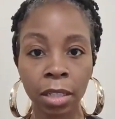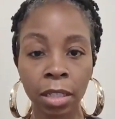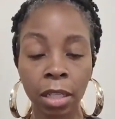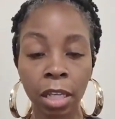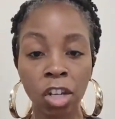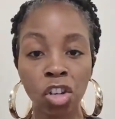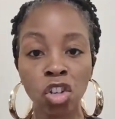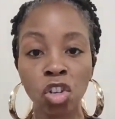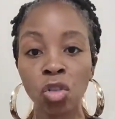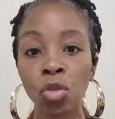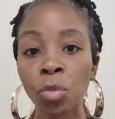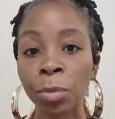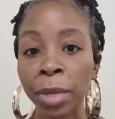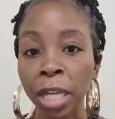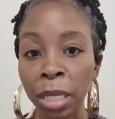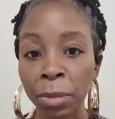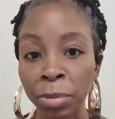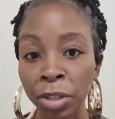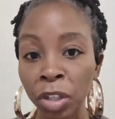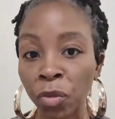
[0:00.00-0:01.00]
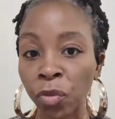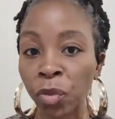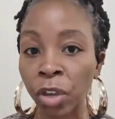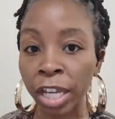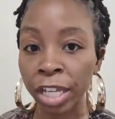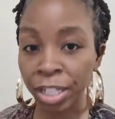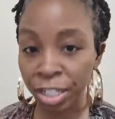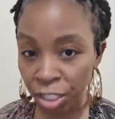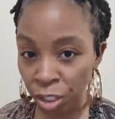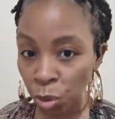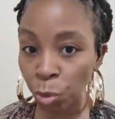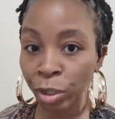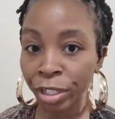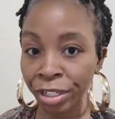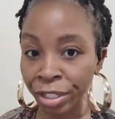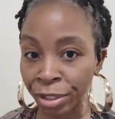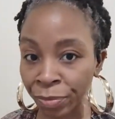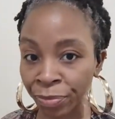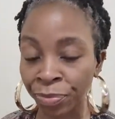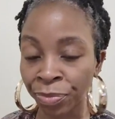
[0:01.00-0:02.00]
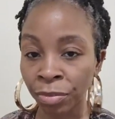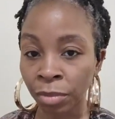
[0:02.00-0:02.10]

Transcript: that you may be faced with,